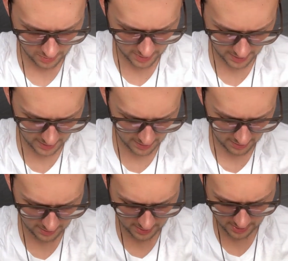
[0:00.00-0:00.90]
Okay,
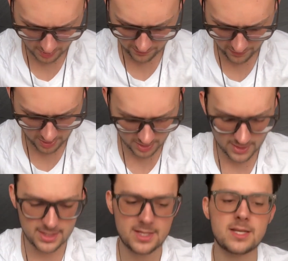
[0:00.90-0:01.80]
so for
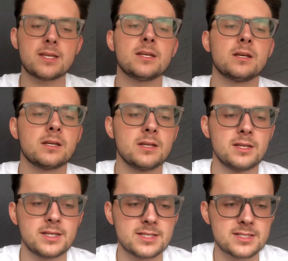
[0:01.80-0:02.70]
a
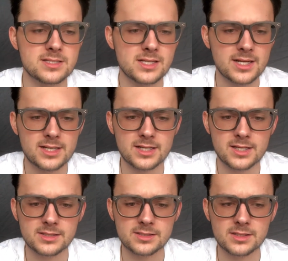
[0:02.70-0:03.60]
inciting
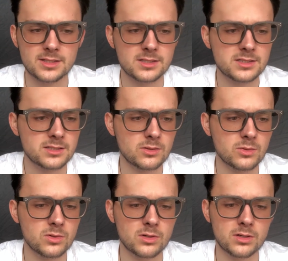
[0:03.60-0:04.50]
incident
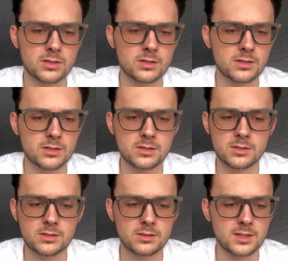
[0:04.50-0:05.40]
or
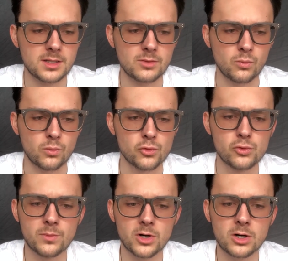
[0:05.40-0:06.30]
a
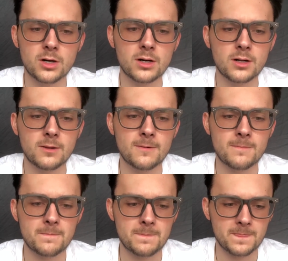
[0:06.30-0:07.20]
rumor,
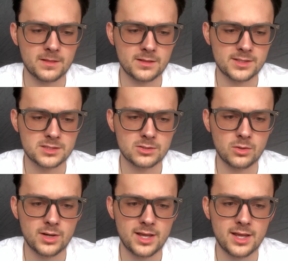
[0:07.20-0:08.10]
let's
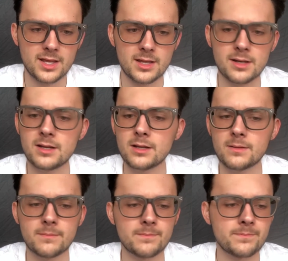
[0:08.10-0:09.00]
go ahead
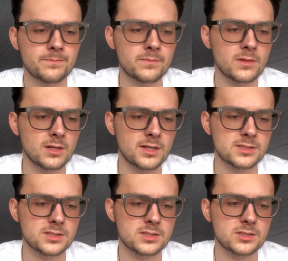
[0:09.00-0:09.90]

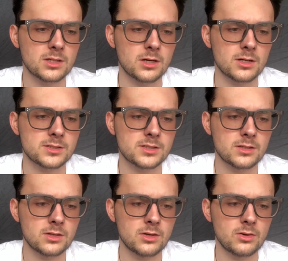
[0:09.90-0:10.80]
and start
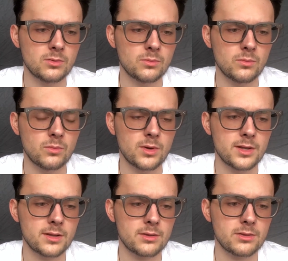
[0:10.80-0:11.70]

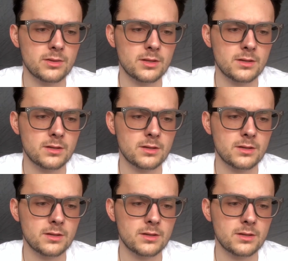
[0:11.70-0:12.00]
with